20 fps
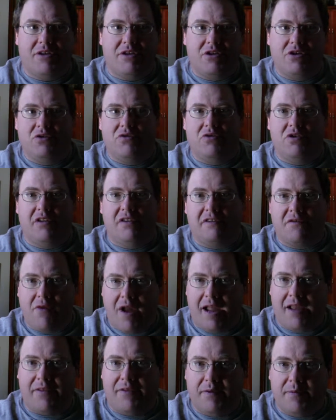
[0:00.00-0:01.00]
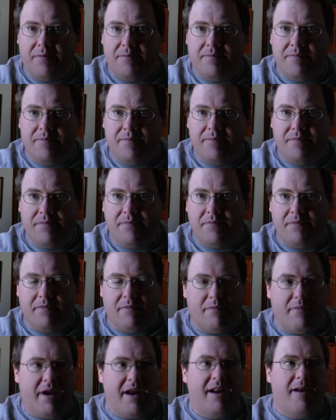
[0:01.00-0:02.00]
to distract them,
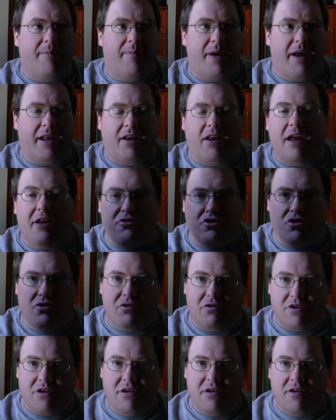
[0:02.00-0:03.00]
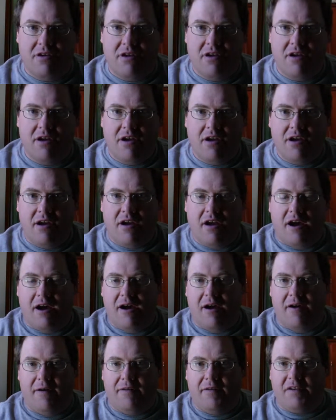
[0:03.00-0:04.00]
made up a legend
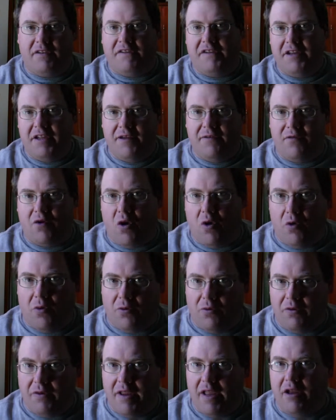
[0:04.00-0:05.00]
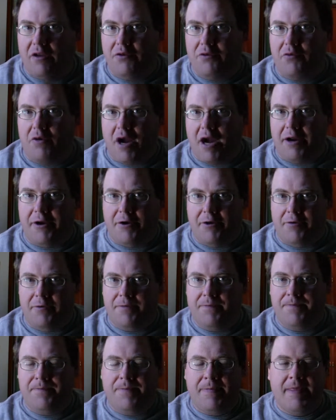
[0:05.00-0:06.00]
of a city of gold, El
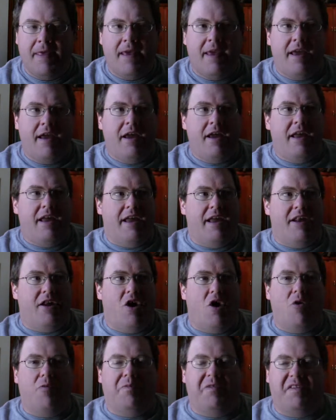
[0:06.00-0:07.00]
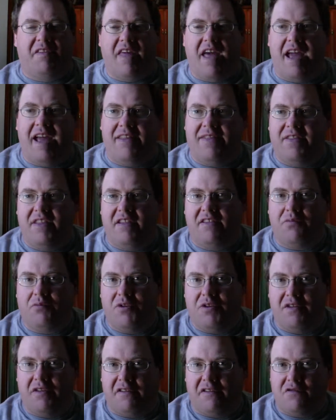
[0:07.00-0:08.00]
Dorado, in hopes that this
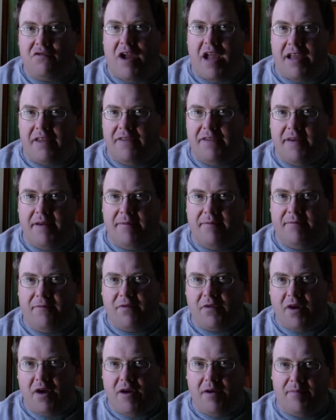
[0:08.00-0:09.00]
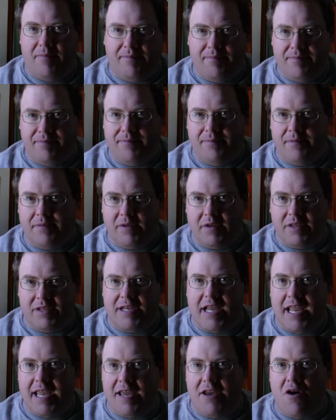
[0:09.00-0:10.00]
would distract them from
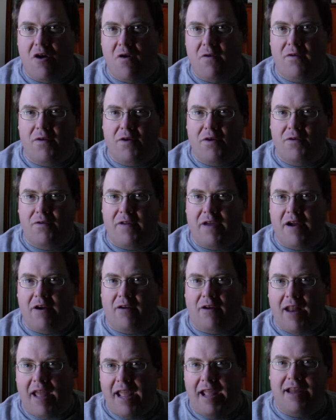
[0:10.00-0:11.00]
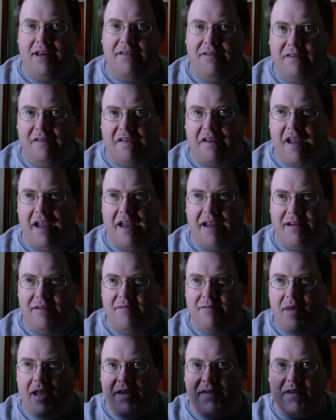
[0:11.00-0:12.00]
taking over their lands
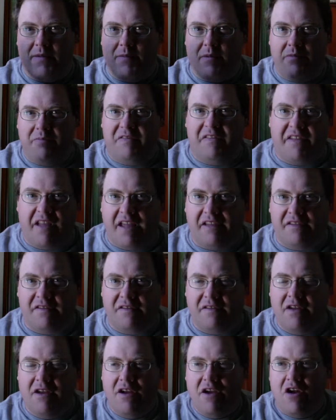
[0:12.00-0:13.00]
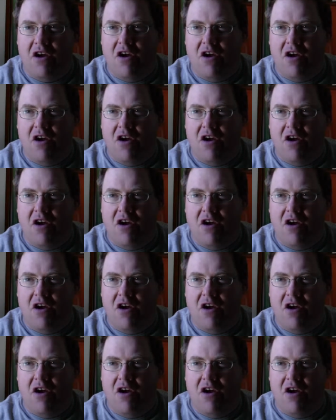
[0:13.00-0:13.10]
and make them obsessed